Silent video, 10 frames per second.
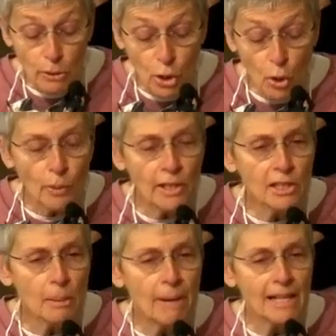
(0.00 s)
was always
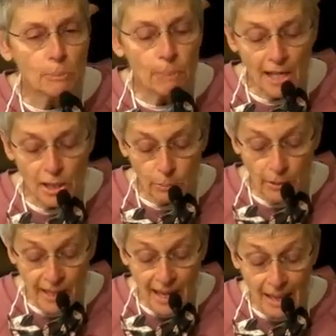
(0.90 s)
the best possible
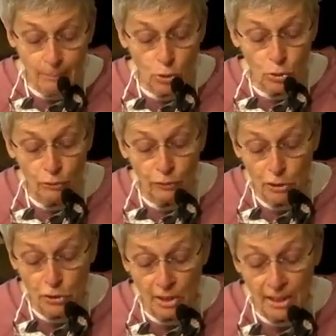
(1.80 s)
time to
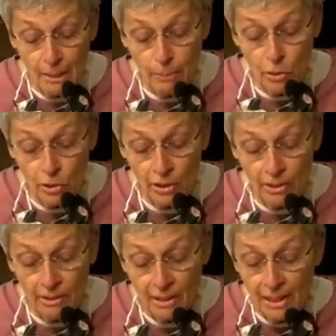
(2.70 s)
traverse the
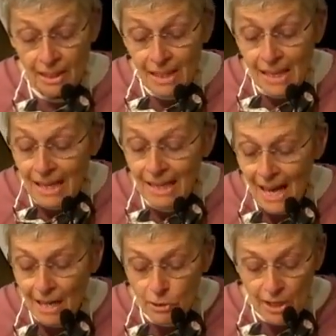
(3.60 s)
neighborhood. In
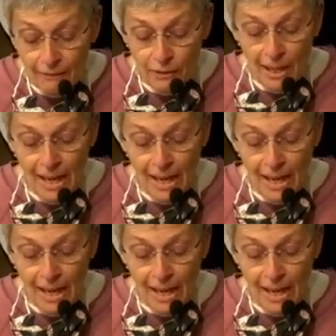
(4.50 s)
house after